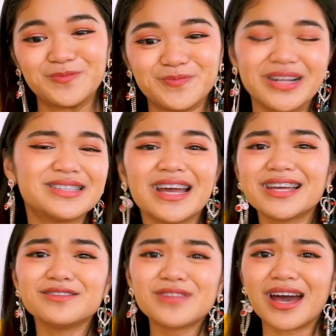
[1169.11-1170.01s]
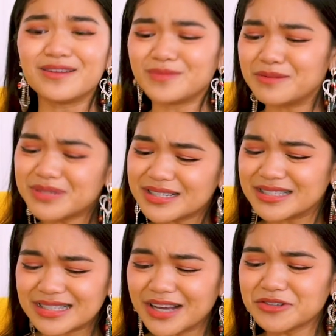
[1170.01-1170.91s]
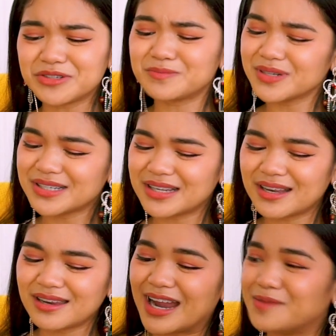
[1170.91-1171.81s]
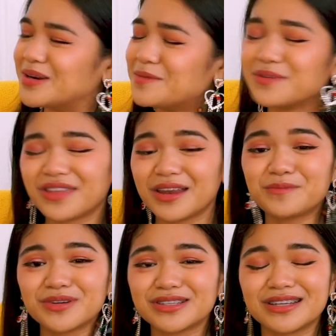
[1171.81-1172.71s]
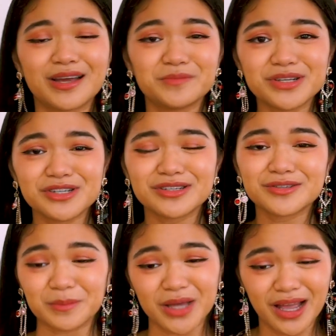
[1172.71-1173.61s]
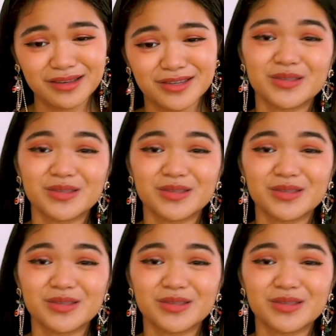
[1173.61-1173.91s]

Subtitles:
Because I can do that. I'm an intelligent person. I am an empathetic person. I'm patient. I'm kind.